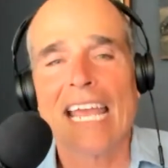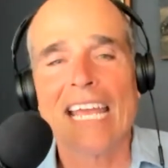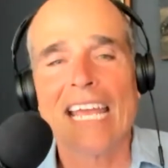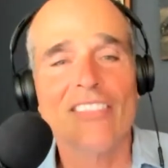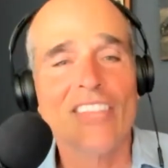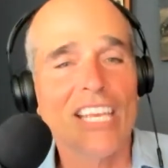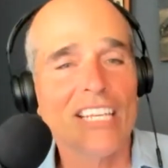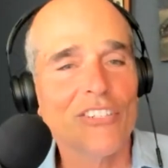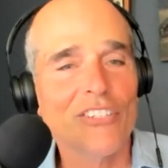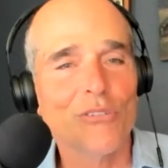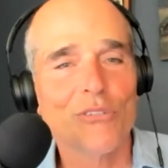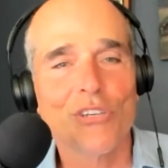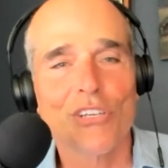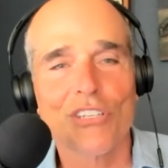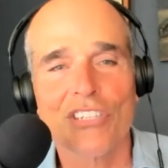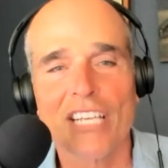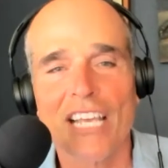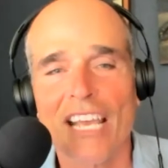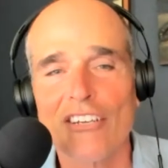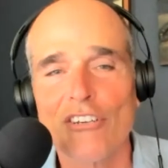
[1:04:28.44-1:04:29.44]
And then you
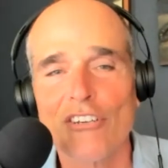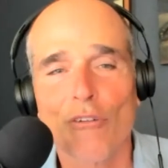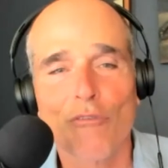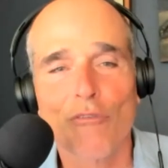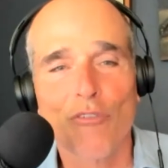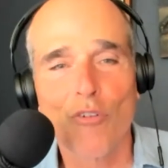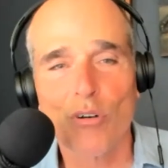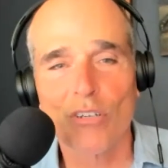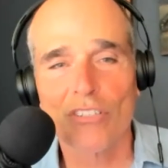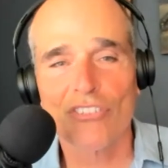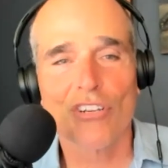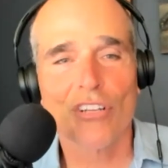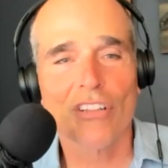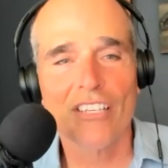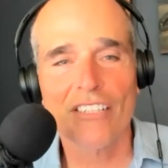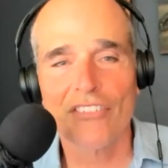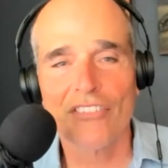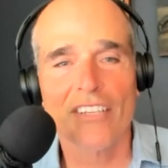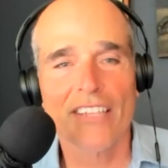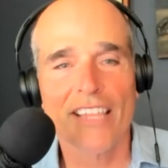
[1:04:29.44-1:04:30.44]
just, you're forced to
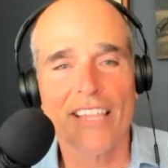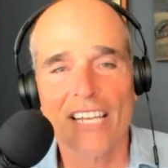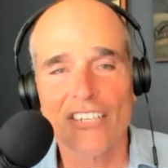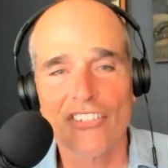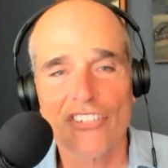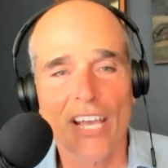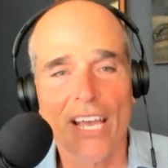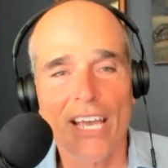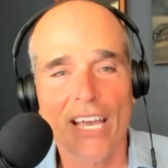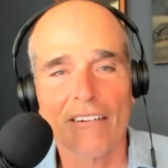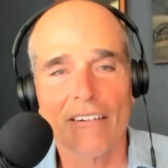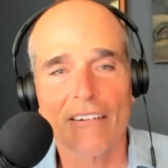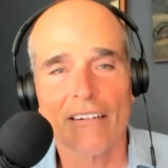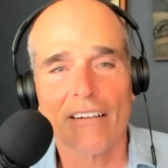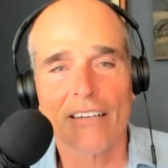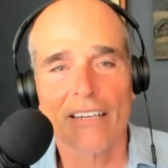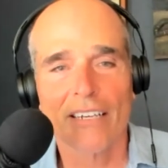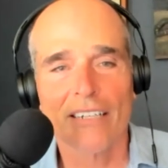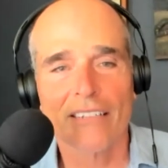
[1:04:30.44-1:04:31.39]
listen to that chatter.